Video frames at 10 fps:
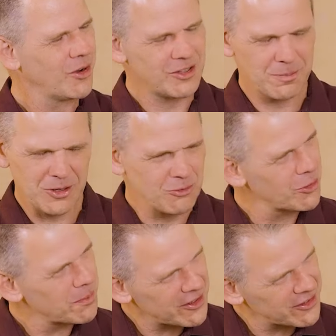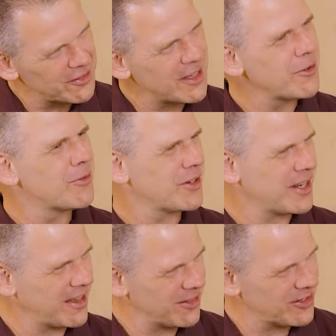Well, it's been a real pleasure, and thank you for
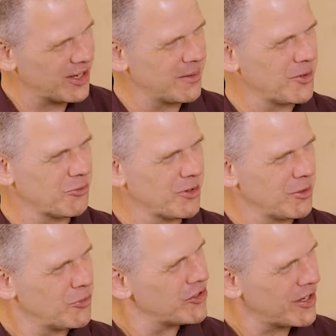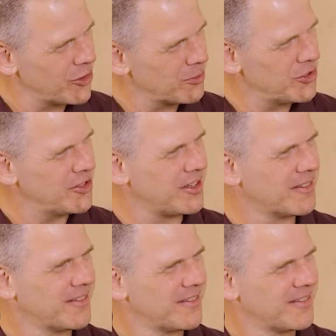taking the time, and really appreciate the opportunity.